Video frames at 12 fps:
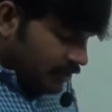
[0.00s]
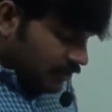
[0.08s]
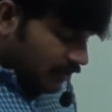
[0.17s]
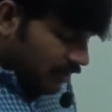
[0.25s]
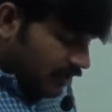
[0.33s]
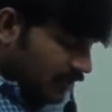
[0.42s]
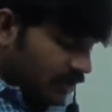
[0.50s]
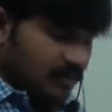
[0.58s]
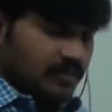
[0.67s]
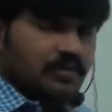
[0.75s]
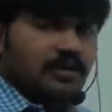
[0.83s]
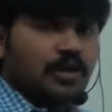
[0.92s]
so that's
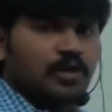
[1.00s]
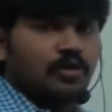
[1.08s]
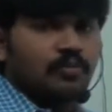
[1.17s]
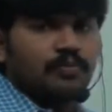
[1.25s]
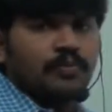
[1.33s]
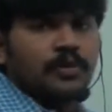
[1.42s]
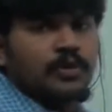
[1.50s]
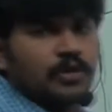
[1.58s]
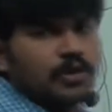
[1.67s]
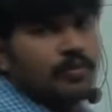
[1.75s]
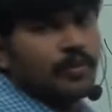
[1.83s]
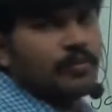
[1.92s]
all. I hope
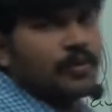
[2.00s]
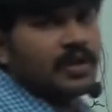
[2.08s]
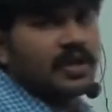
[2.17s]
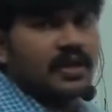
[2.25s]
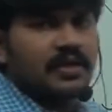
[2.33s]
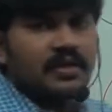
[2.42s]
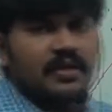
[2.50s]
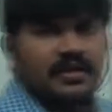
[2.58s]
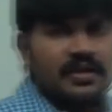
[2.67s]
you people can